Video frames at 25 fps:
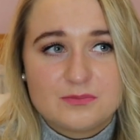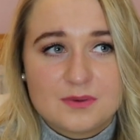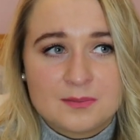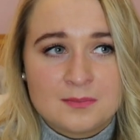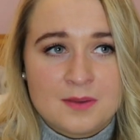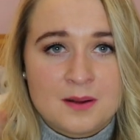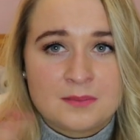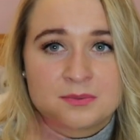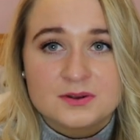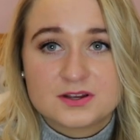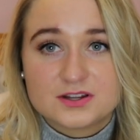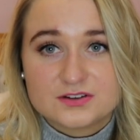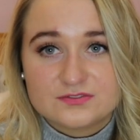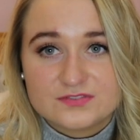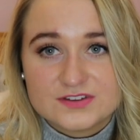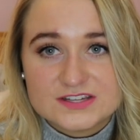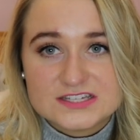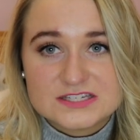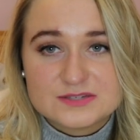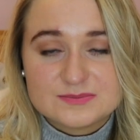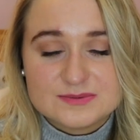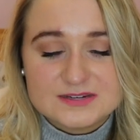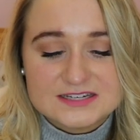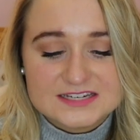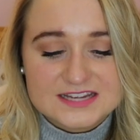My mom
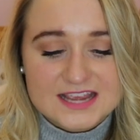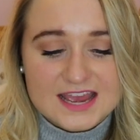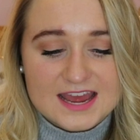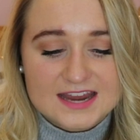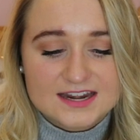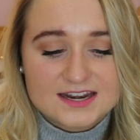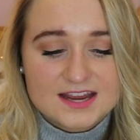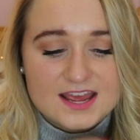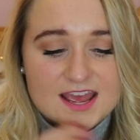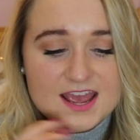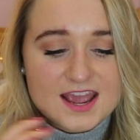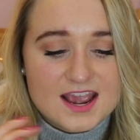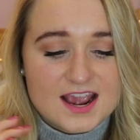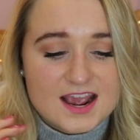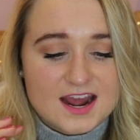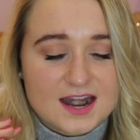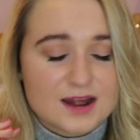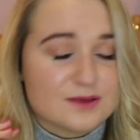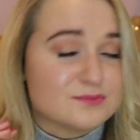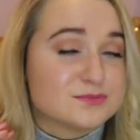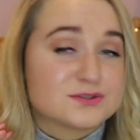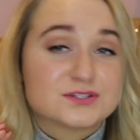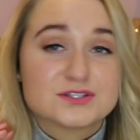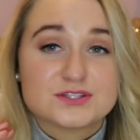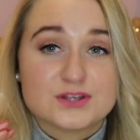convinced me to get, and
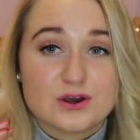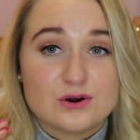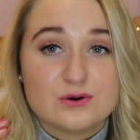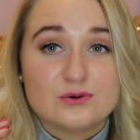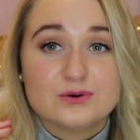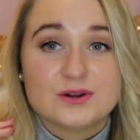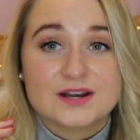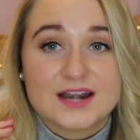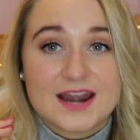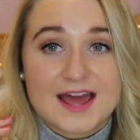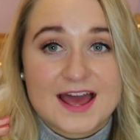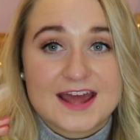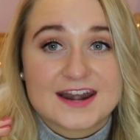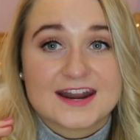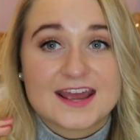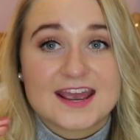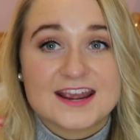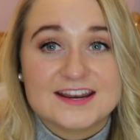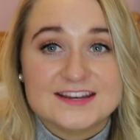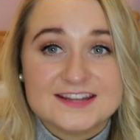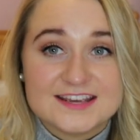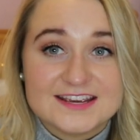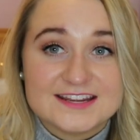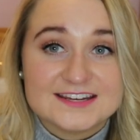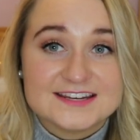I'm so glad
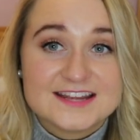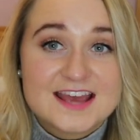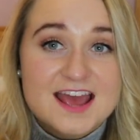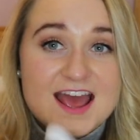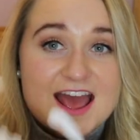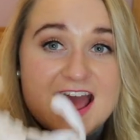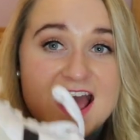I did.